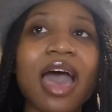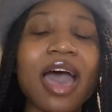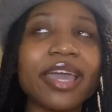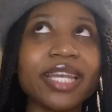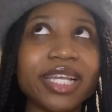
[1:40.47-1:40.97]

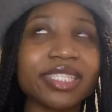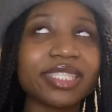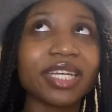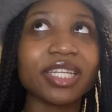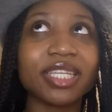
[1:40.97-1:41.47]
i
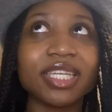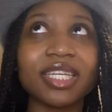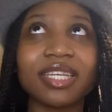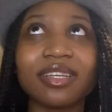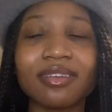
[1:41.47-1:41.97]

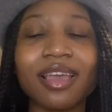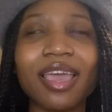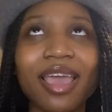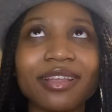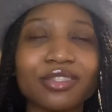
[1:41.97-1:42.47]
necessarily
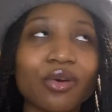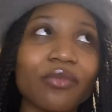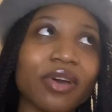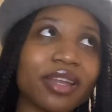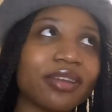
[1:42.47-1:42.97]

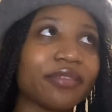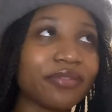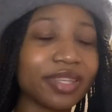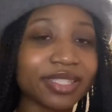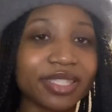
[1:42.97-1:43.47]
don't find
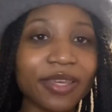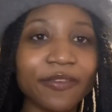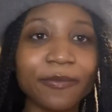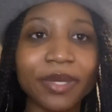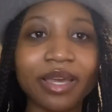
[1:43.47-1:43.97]

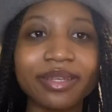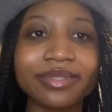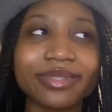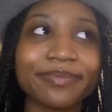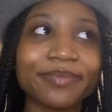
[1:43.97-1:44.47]
offensive
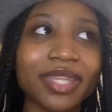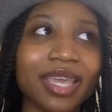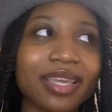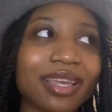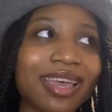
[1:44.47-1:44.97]
because
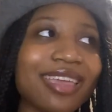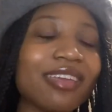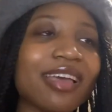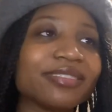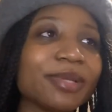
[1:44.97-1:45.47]
like
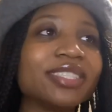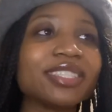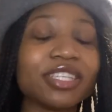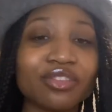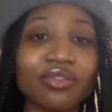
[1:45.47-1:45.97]
as much
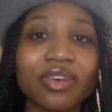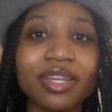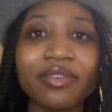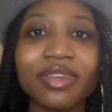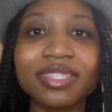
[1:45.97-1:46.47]
as I do
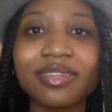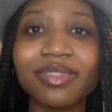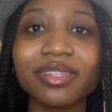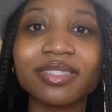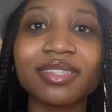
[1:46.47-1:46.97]
find offensive,
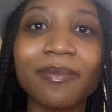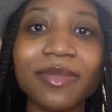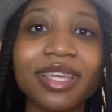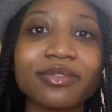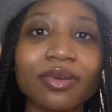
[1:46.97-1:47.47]
there's some
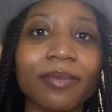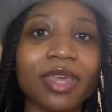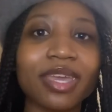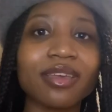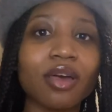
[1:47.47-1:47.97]
things where I'm
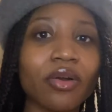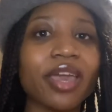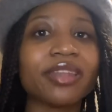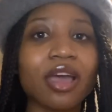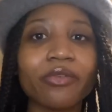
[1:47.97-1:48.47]
like,
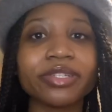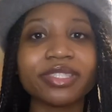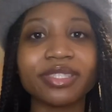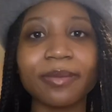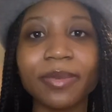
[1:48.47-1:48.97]
okay, now we're
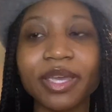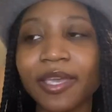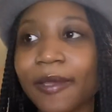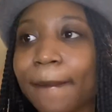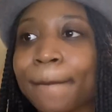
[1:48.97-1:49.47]
just
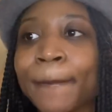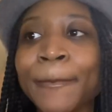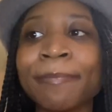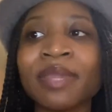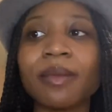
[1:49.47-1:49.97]

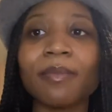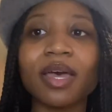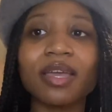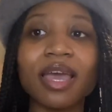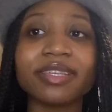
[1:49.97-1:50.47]
nitpicking.
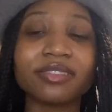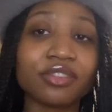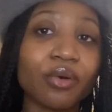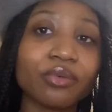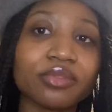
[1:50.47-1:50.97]
But I
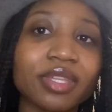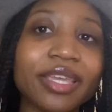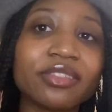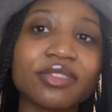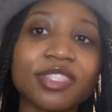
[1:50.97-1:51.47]
don't
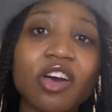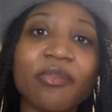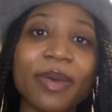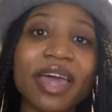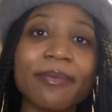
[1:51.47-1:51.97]
like
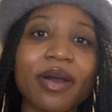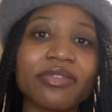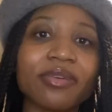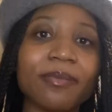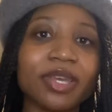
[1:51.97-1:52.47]
talk bad
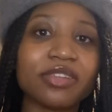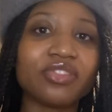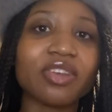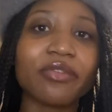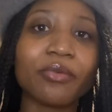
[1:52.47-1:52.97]
about them because
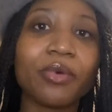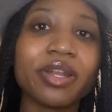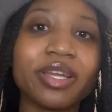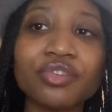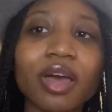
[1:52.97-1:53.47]
you never
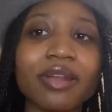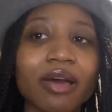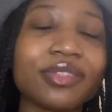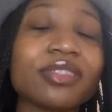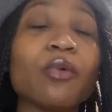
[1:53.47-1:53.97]
want to drown
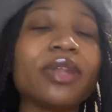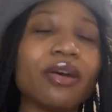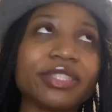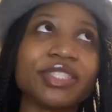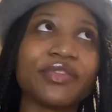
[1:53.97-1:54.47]
out someone
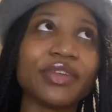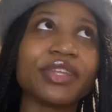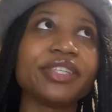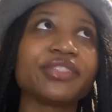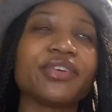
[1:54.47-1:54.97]
else's
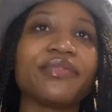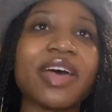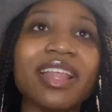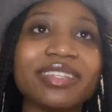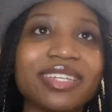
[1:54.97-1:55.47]
feelings or
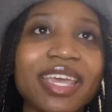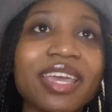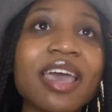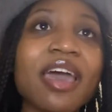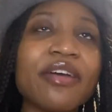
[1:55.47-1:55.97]

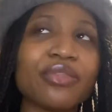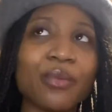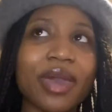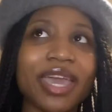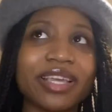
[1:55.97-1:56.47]
invalidate the
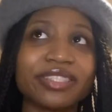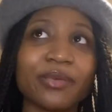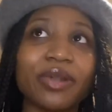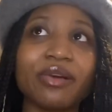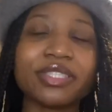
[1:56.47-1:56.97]
way
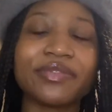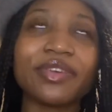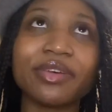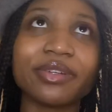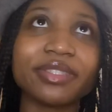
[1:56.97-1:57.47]
someone else
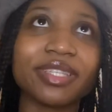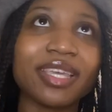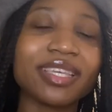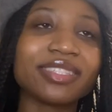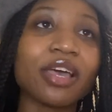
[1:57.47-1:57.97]
feels.
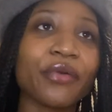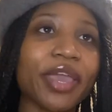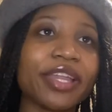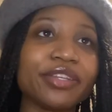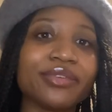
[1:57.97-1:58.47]
Like it's not
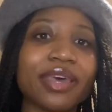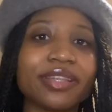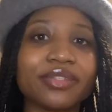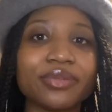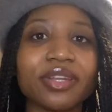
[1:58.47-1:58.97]
okay to do
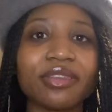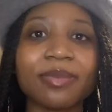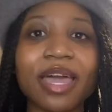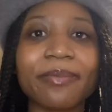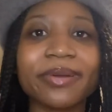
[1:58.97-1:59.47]
that to another
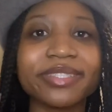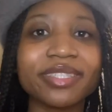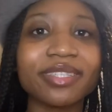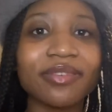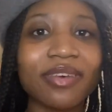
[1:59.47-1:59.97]
black
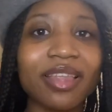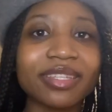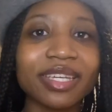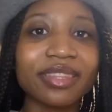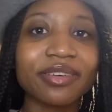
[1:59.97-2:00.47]
person to
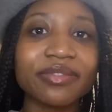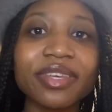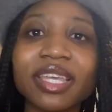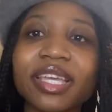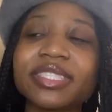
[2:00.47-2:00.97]
invalidate their
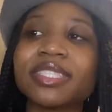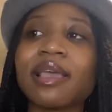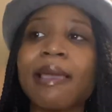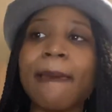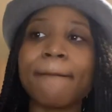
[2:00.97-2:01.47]
feelings.
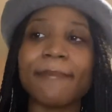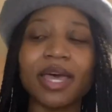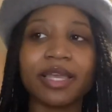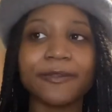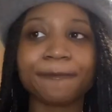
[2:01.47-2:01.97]

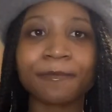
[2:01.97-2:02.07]
But